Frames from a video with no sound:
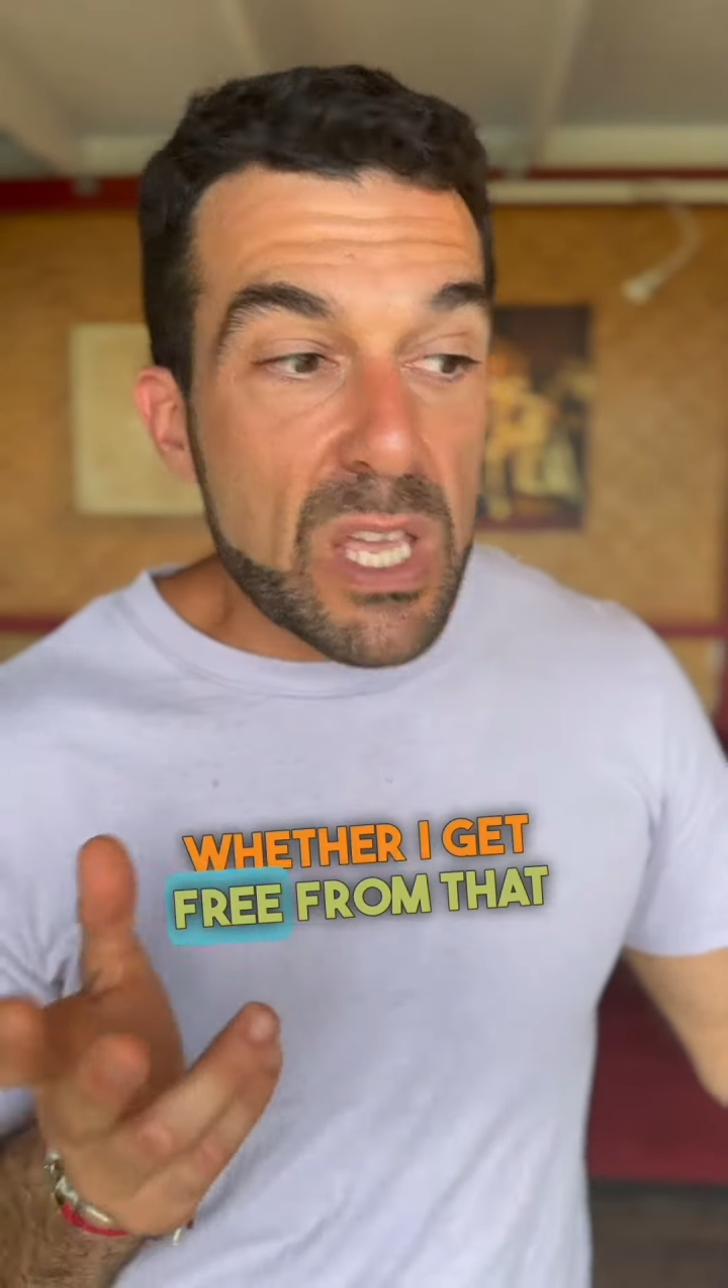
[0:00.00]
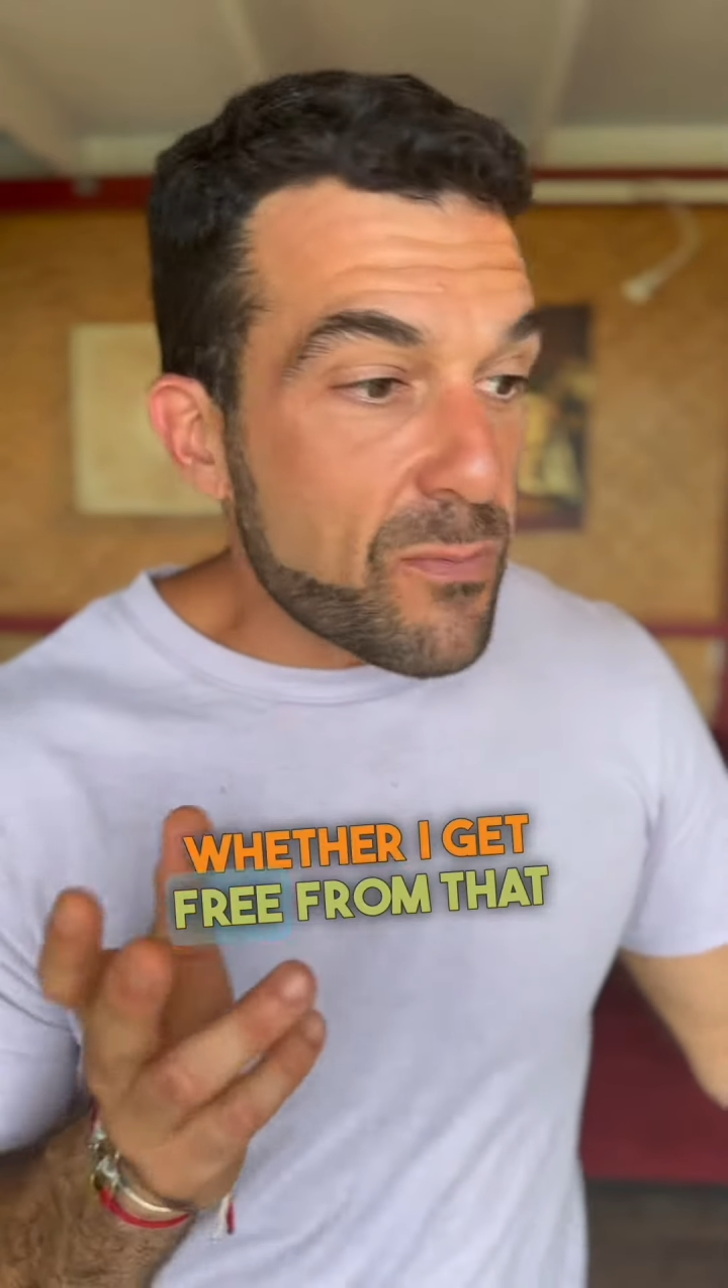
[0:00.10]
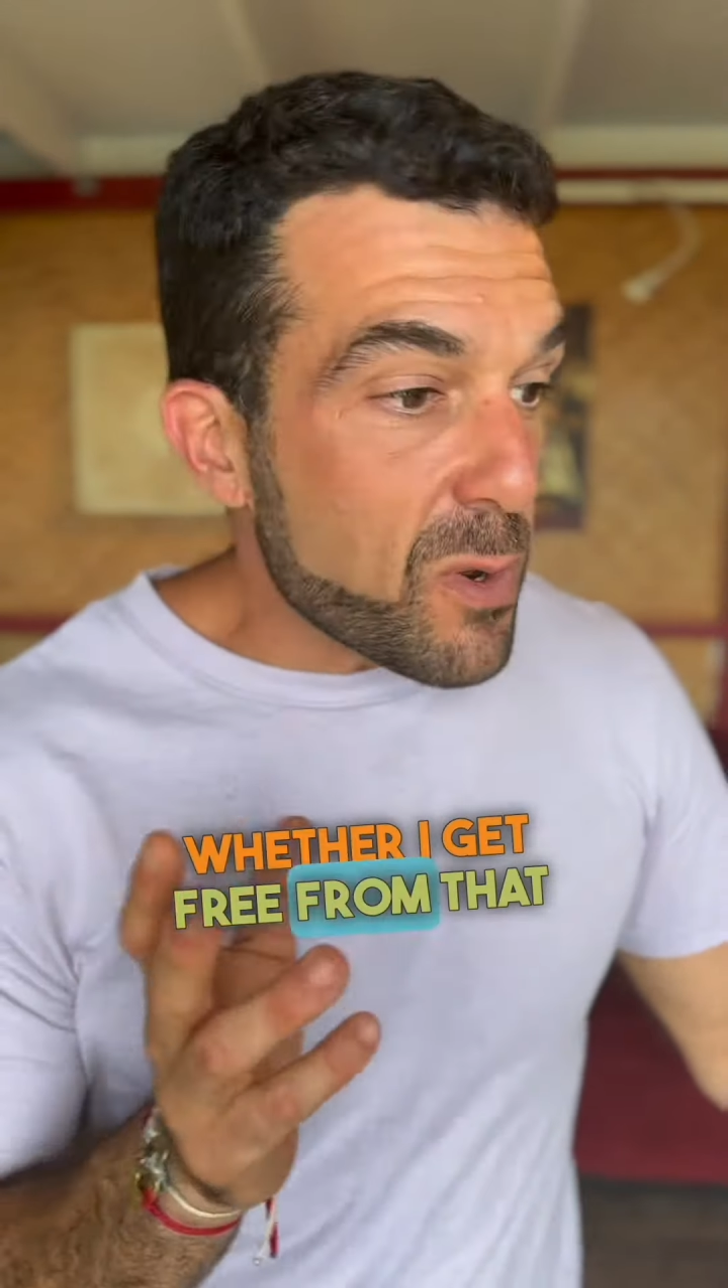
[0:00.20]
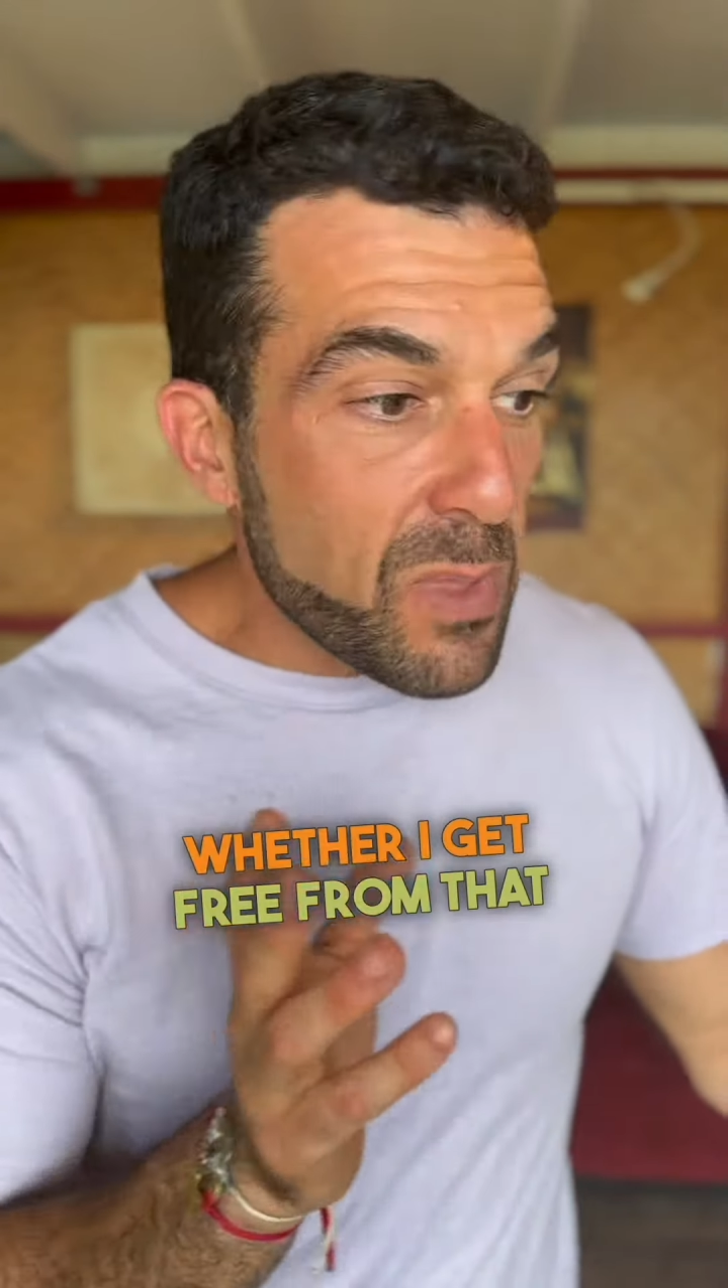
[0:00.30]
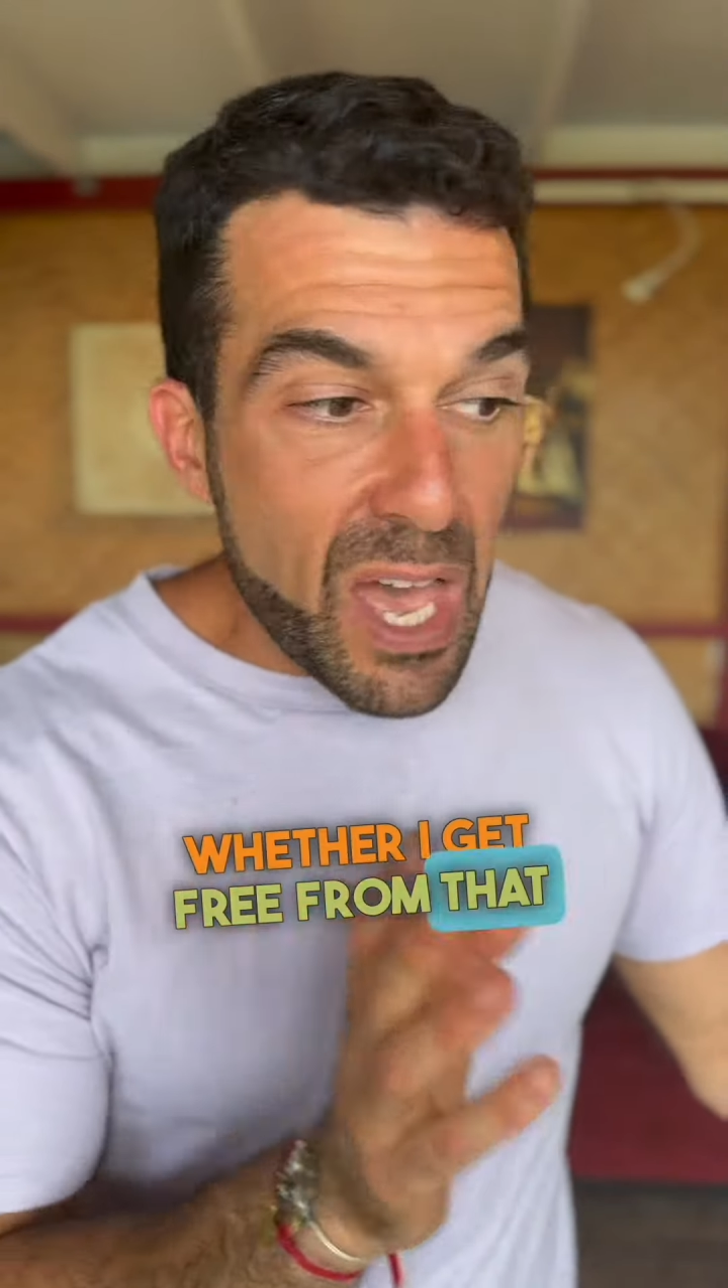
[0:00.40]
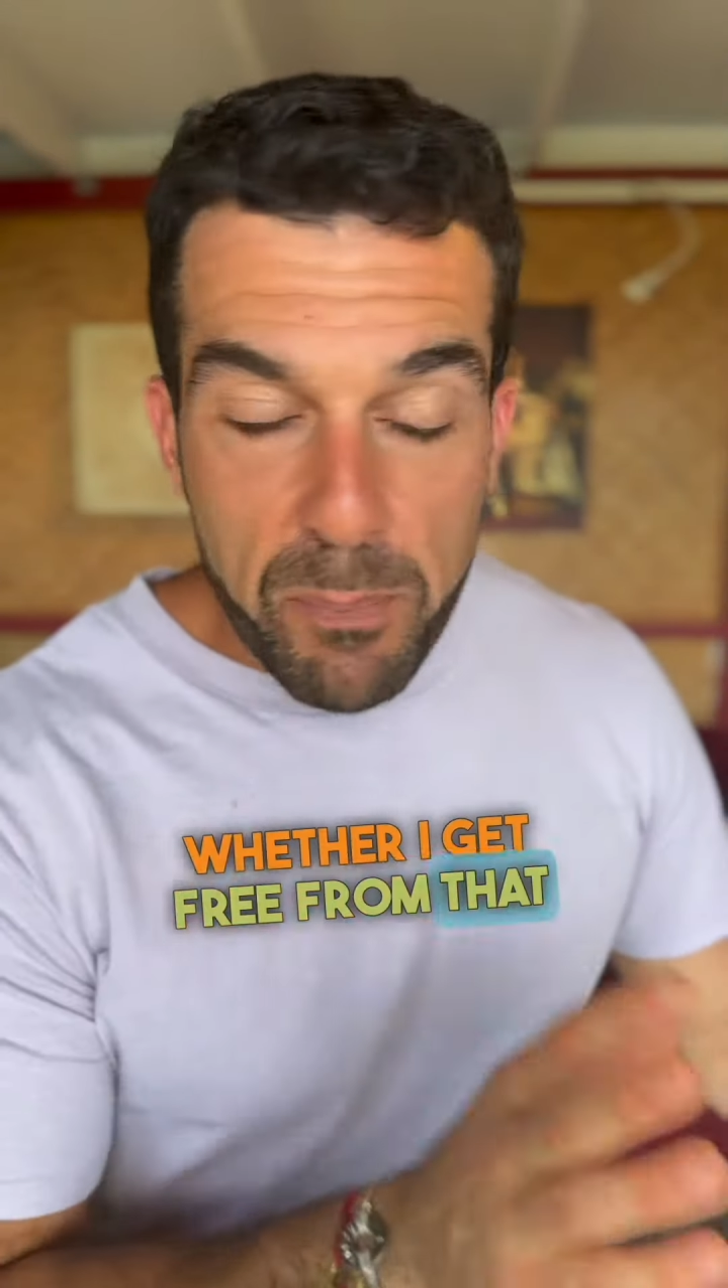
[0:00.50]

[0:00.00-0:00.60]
from that